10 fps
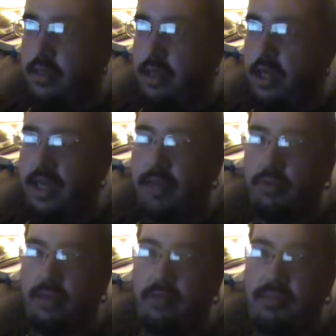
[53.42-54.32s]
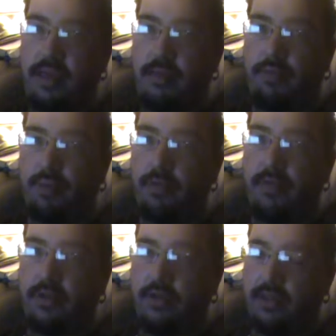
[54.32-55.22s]
unable to be
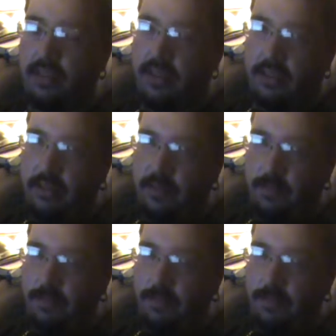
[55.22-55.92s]
proven to exist.